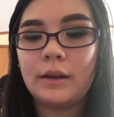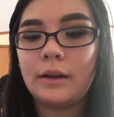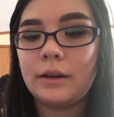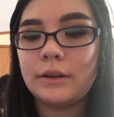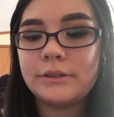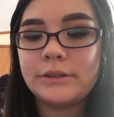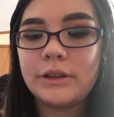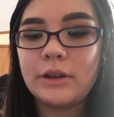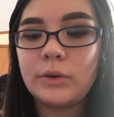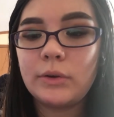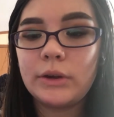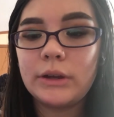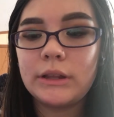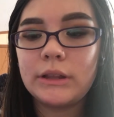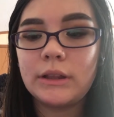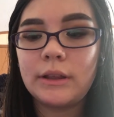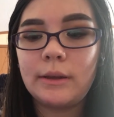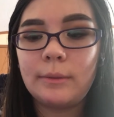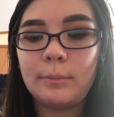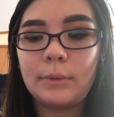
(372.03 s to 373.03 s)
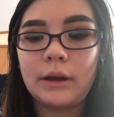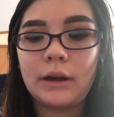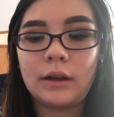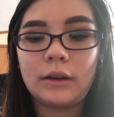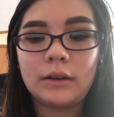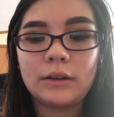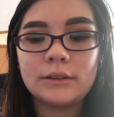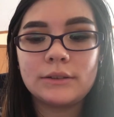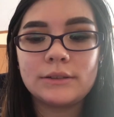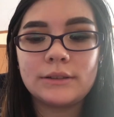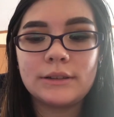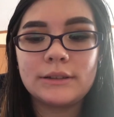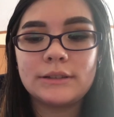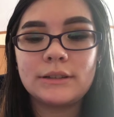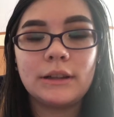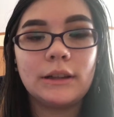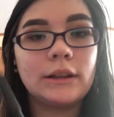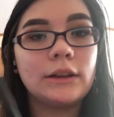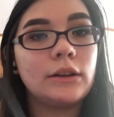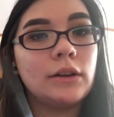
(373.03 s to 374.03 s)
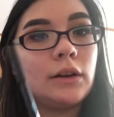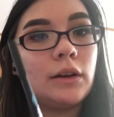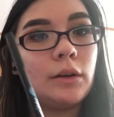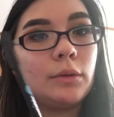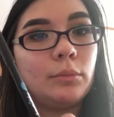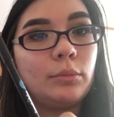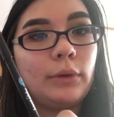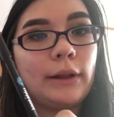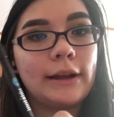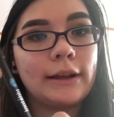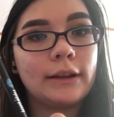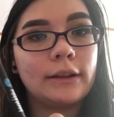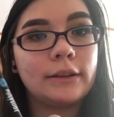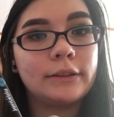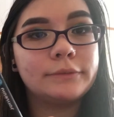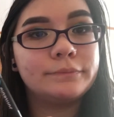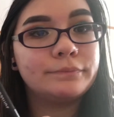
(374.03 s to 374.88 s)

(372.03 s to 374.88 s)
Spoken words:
Also in the box is a little black